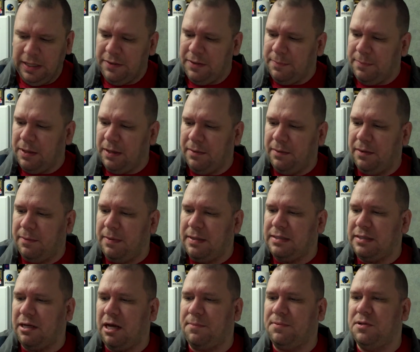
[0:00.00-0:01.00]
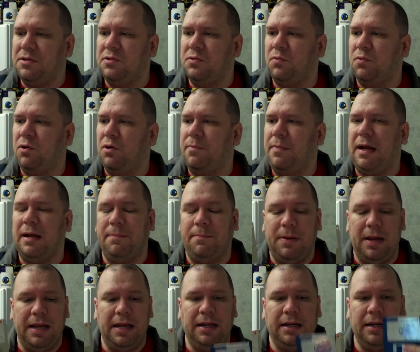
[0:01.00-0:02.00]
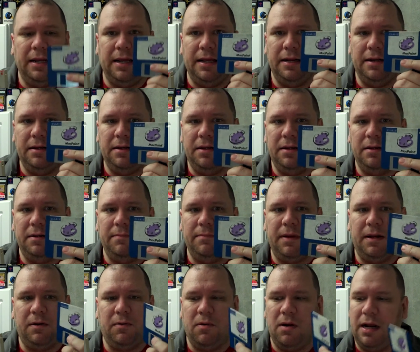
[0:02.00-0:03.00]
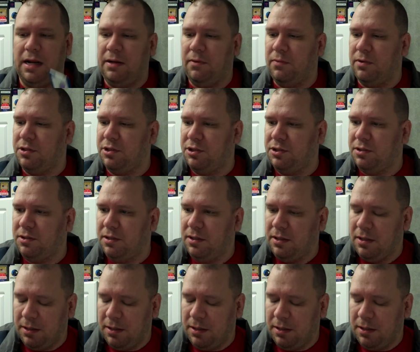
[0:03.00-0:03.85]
And the basic options were Mac Paint and Mac Write, which,